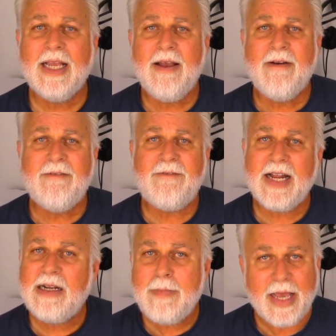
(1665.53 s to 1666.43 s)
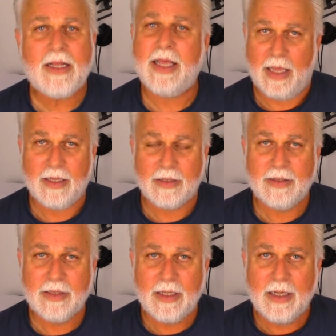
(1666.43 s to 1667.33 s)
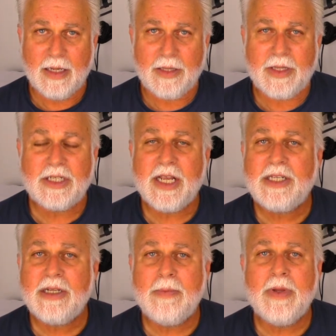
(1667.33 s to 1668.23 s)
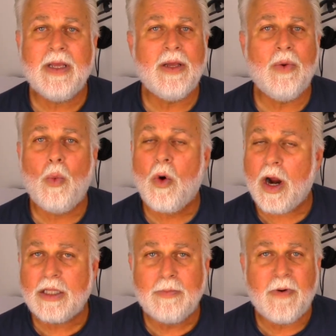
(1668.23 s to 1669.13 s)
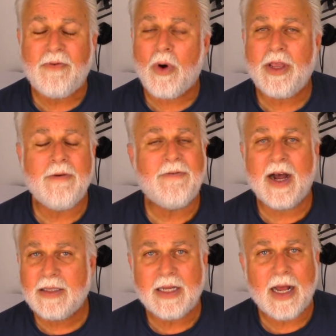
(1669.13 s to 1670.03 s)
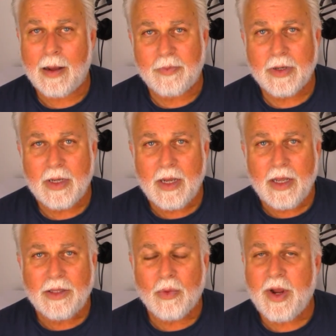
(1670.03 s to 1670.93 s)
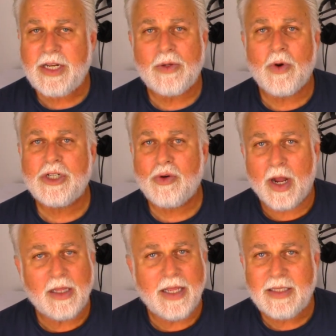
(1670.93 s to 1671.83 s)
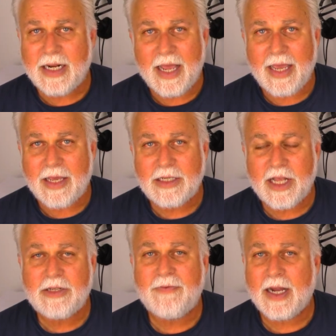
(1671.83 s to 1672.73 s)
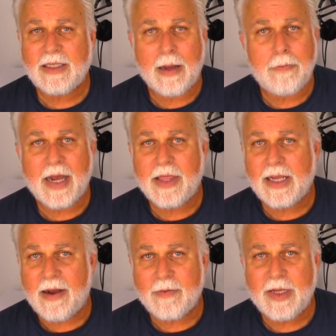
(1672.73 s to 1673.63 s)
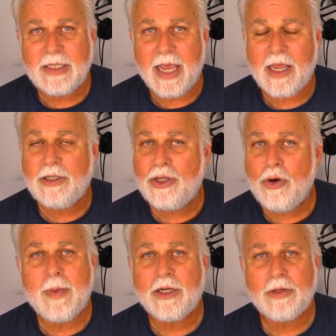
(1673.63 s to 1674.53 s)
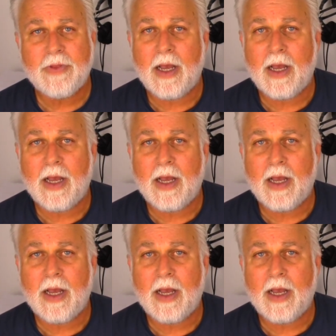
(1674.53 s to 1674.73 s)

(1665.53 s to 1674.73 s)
Fundamentally, the system worked before you fucked it up. The reason we're struggling today is it's fucked up by the government taking too much of